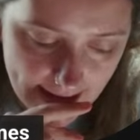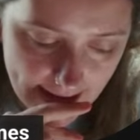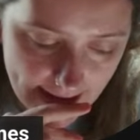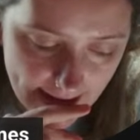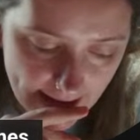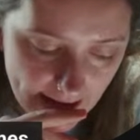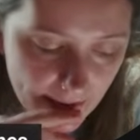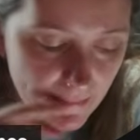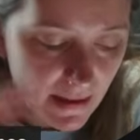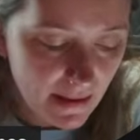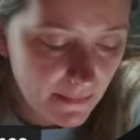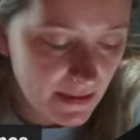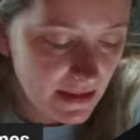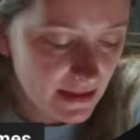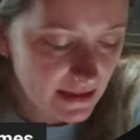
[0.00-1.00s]
It might
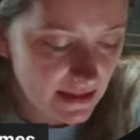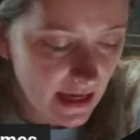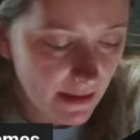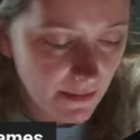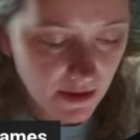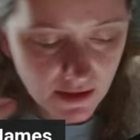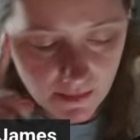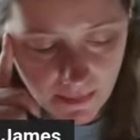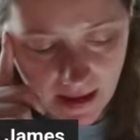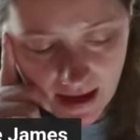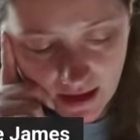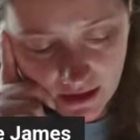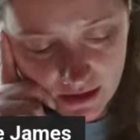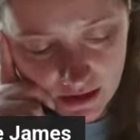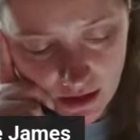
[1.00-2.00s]
be the same on the
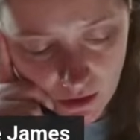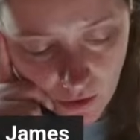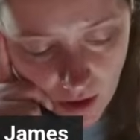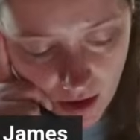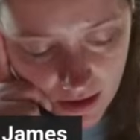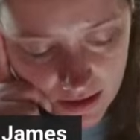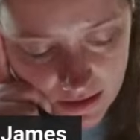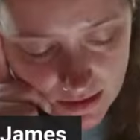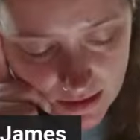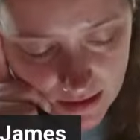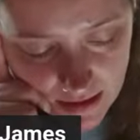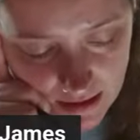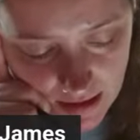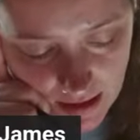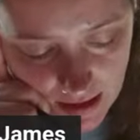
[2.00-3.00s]
pants though, honestly.
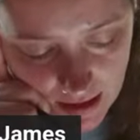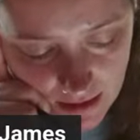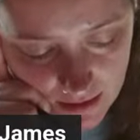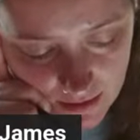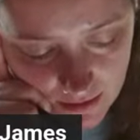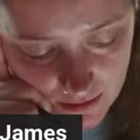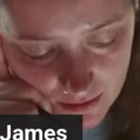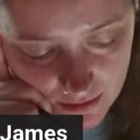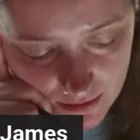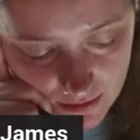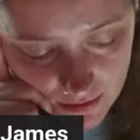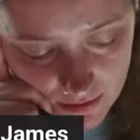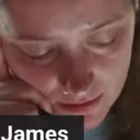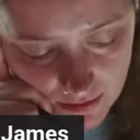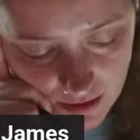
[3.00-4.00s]
Like
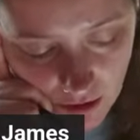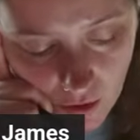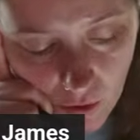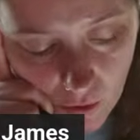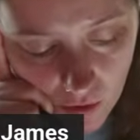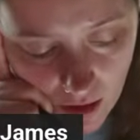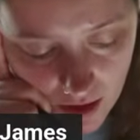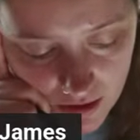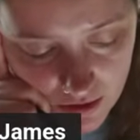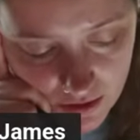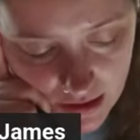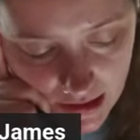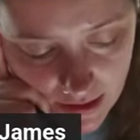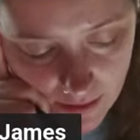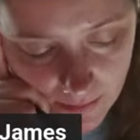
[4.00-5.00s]
the whole
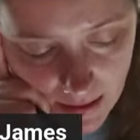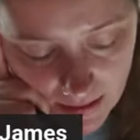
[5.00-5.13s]
underlayer might be